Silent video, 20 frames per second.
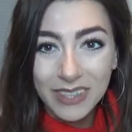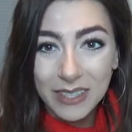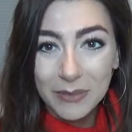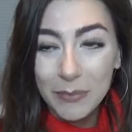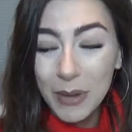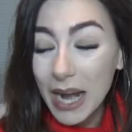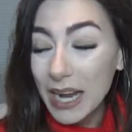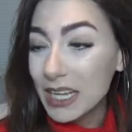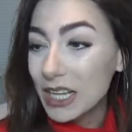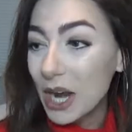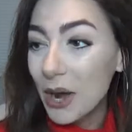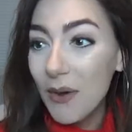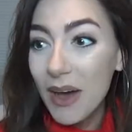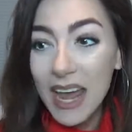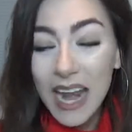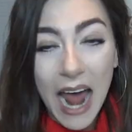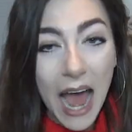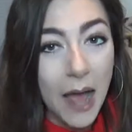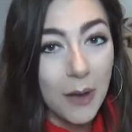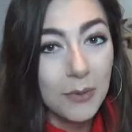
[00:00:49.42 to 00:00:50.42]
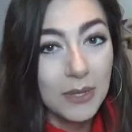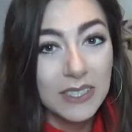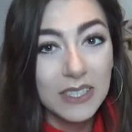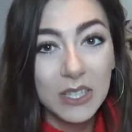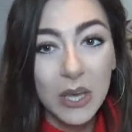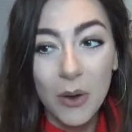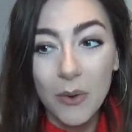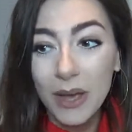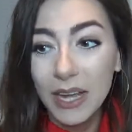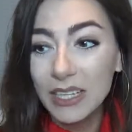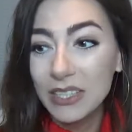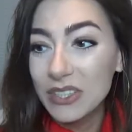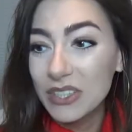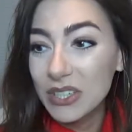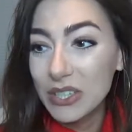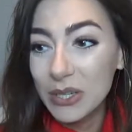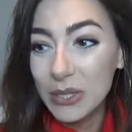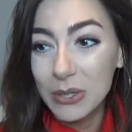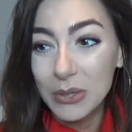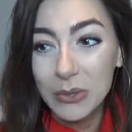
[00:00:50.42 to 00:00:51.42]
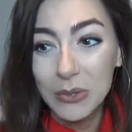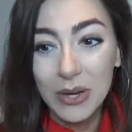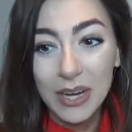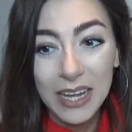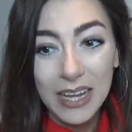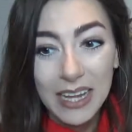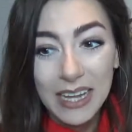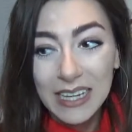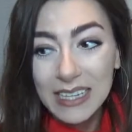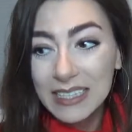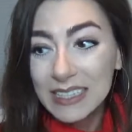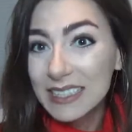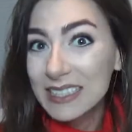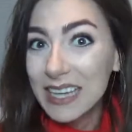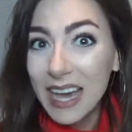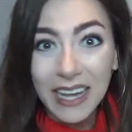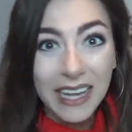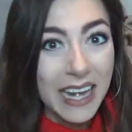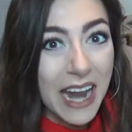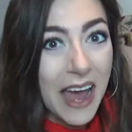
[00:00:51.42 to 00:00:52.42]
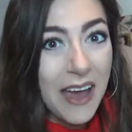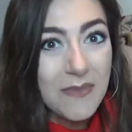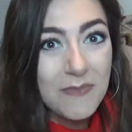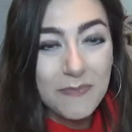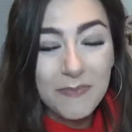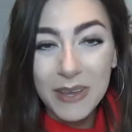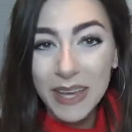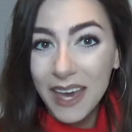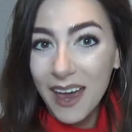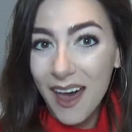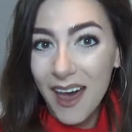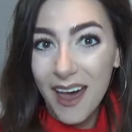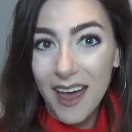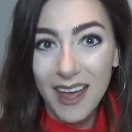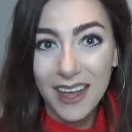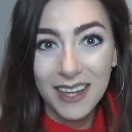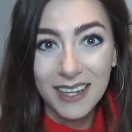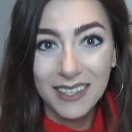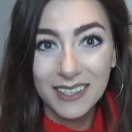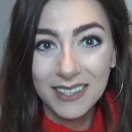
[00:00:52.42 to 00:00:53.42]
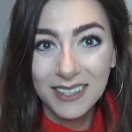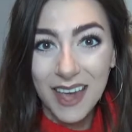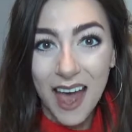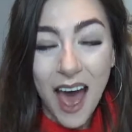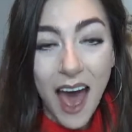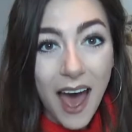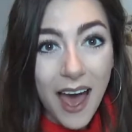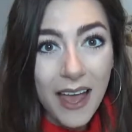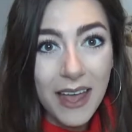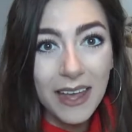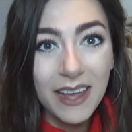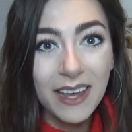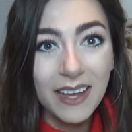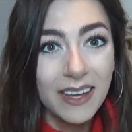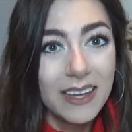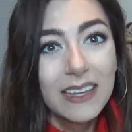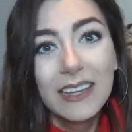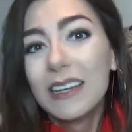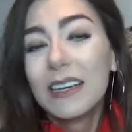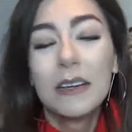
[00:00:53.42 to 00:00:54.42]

but you know what? I was going to suck it up because I